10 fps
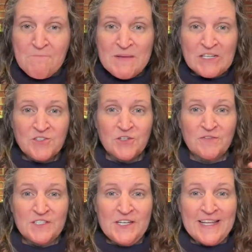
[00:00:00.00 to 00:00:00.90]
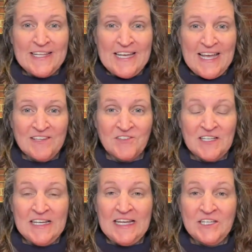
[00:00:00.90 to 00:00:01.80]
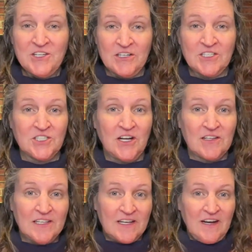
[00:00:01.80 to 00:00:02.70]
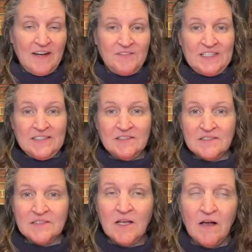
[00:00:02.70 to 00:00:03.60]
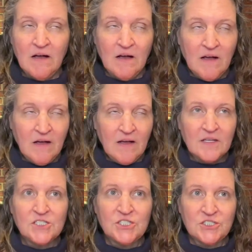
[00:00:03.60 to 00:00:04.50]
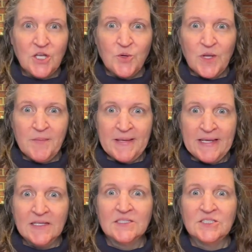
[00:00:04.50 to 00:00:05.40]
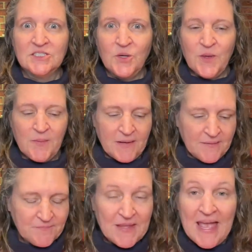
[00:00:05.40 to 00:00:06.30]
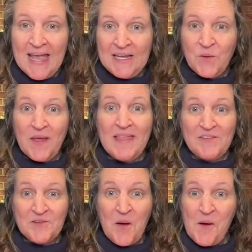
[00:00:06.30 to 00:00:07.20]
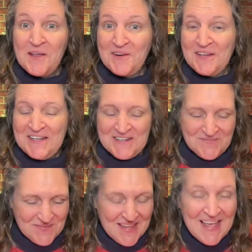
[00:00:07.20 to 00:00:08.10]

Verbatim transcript: A mixture of vanilla, hazelnut, and dark chocolate coffees. Oh, so yummy. So yummy. Anyway, that's not why you're here.